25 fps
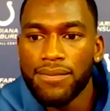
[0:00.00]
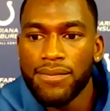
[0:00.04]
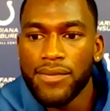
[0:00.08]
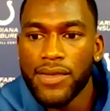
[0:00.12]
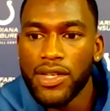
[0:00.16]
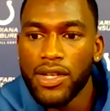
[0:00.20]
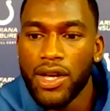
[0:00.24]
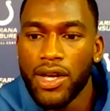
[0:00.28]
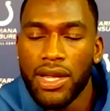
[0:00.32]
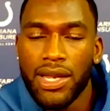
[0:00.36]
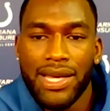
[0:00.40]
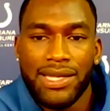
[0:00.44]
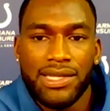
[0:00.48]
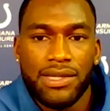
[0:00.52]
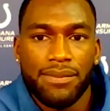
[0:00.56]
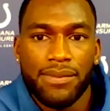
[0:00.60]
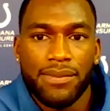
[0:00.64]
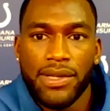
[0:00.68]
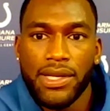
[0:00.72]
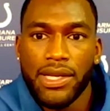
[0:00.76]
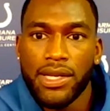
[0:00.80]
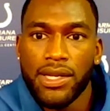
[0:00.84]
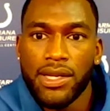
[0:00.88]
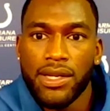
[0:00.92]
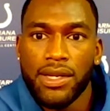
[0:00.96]
You know, I like to
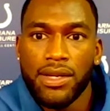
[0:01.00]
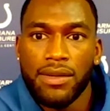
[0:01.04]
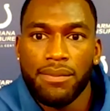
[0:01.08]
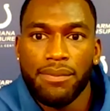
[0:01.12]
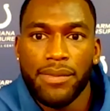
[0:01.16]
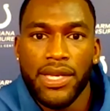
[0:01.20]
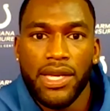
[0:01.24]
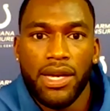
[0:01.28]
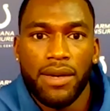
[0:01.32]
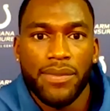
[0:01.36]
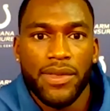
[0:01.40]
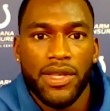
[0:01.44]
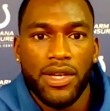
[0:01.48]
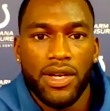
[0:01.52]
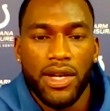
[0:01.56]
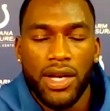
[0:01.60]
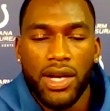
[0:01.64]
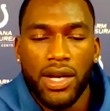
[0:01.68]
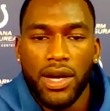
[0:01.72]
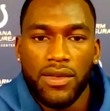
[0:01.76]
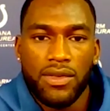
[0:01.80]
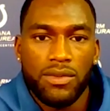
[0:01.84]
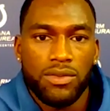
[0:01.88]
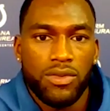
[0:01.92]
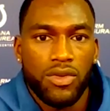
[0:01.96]
be up there and
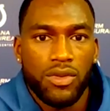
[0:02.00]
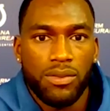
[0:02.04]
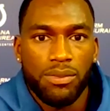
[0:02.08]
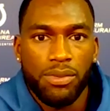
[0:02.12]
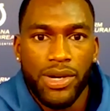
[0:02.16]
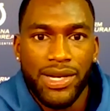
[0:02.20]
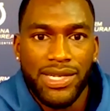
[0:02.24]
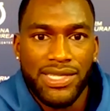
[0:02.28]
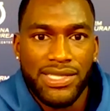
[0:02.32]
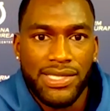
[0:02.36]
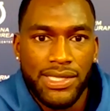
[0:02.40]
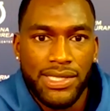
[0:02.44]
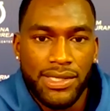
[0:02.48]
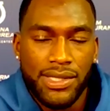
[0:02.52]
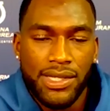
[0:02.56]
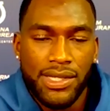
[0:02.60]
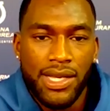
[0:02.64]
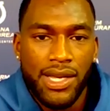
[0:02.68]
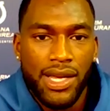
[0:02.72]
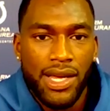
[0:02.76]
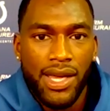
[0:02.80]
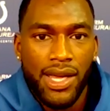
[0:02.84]
comfortable pressing,